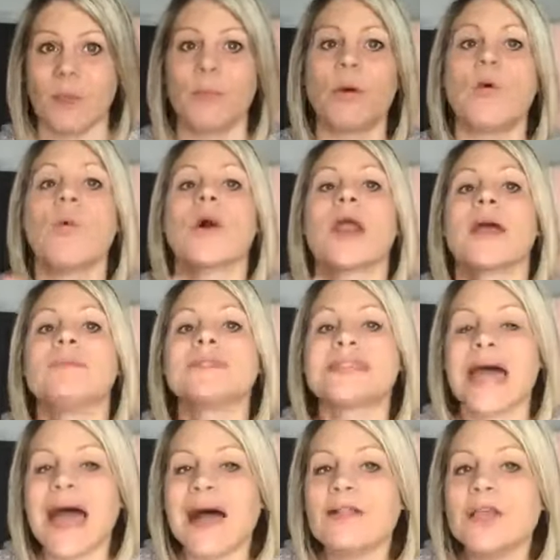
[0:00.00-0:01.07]
But what I'm
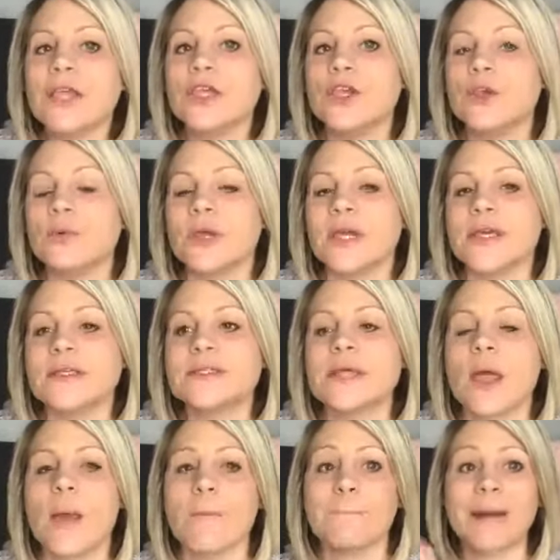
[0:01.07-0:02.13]
telling you
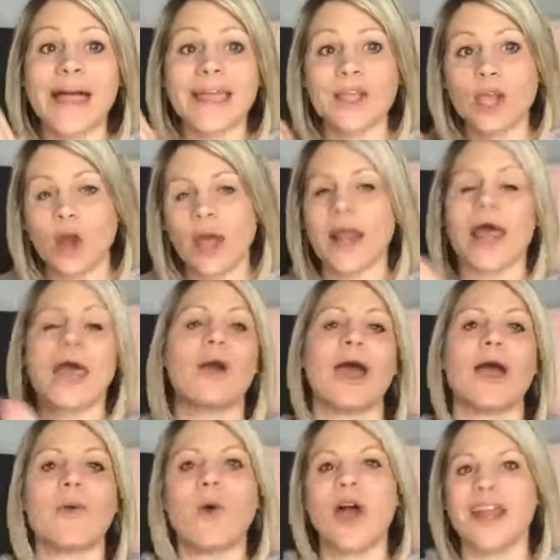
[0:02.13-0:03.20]
is and
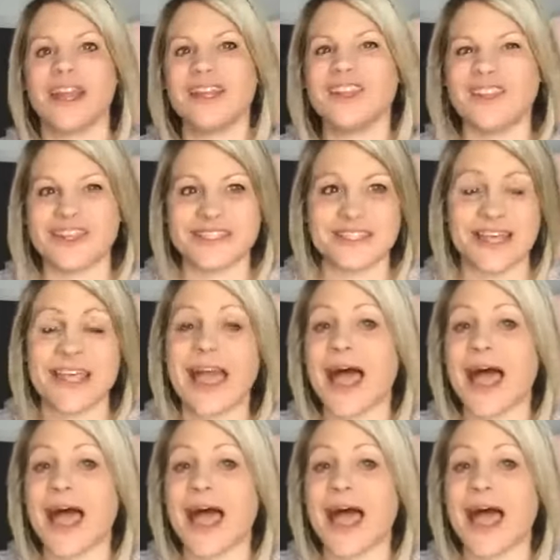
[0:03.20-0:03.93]
I went into this like,